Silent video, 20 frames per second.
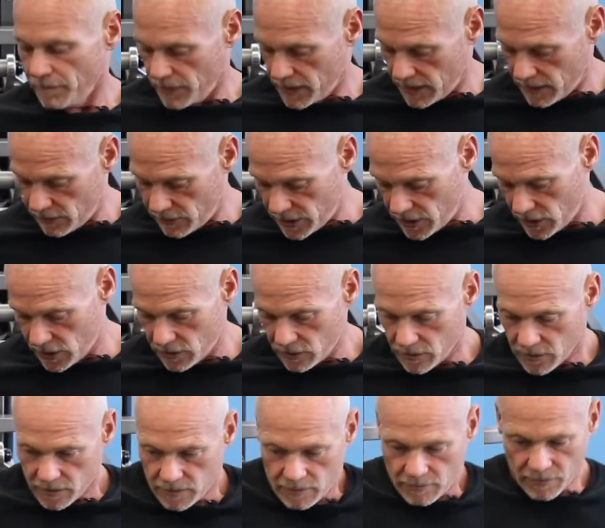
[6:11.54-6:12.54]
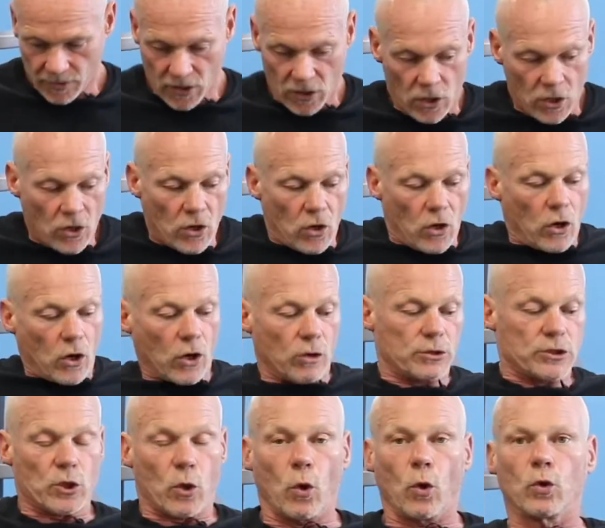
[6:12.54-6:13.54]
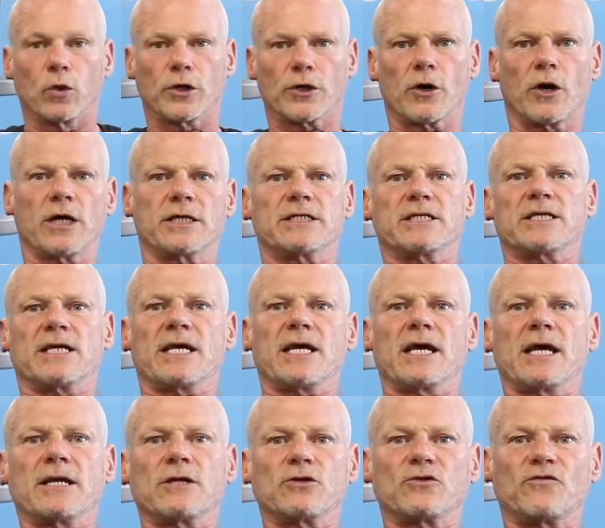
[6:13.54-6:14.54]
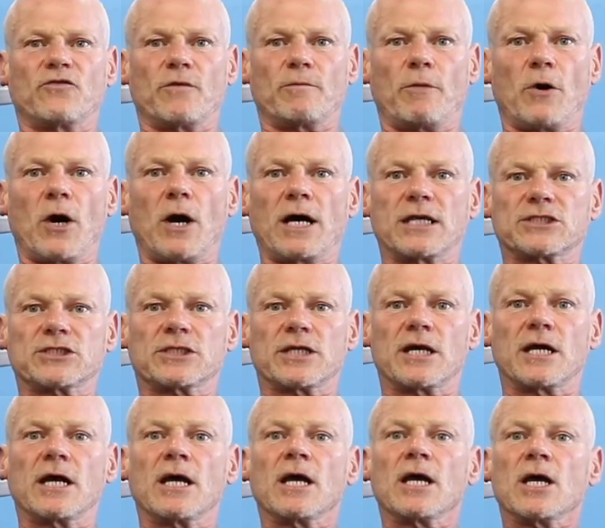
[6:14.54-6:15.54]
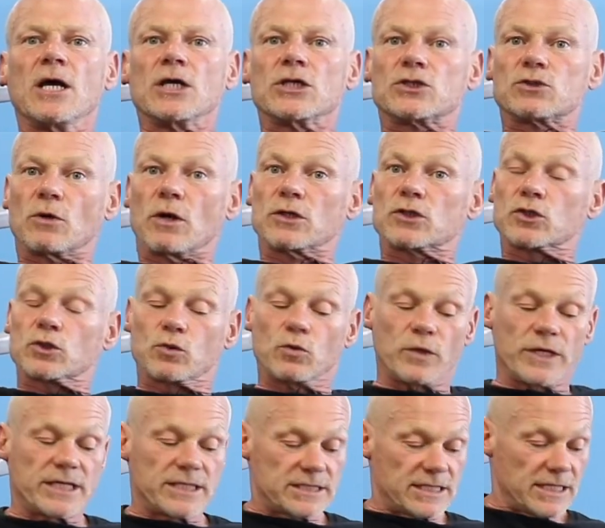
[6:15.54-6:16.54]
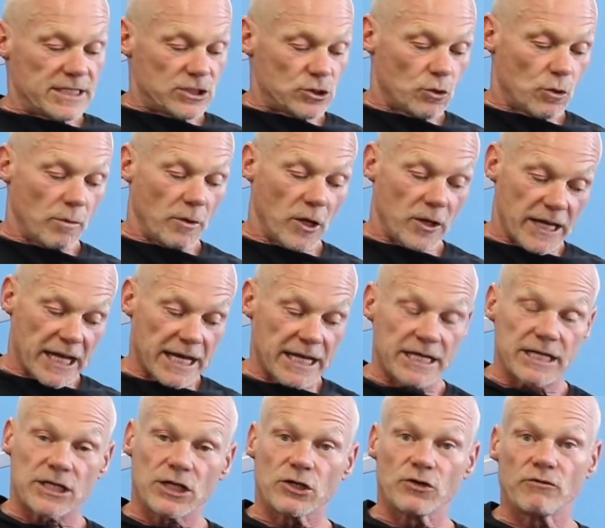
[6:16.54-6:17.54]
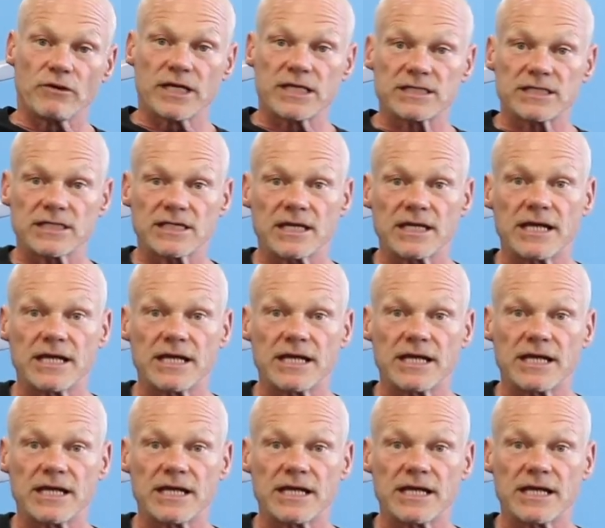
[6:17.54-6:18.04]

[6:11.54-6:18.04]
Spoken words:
There we go. Always holding on to the handles for posture. So I'll squeeze into about 80 degrees at the